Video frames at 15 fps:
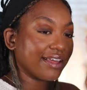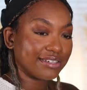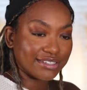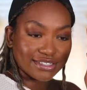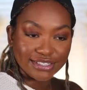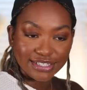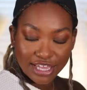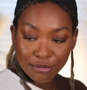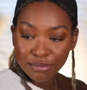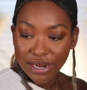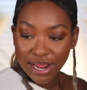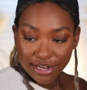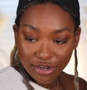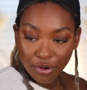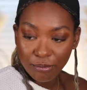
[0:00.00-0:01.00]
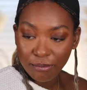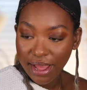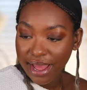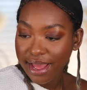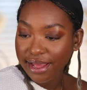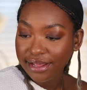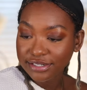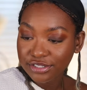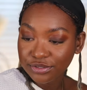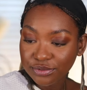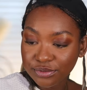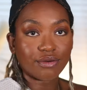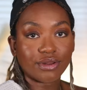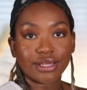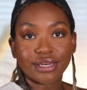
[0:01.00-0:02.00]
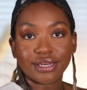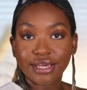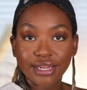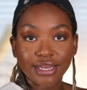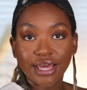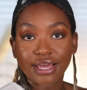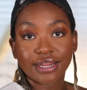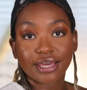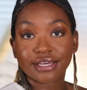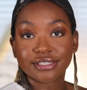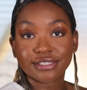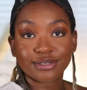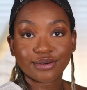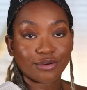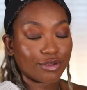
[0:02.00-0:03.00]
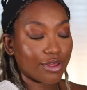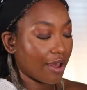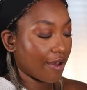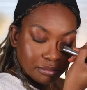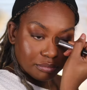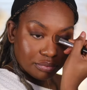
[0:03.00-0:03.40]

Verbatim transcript: And just keep it out of your mind too. Don't let nothing like that consume y'all.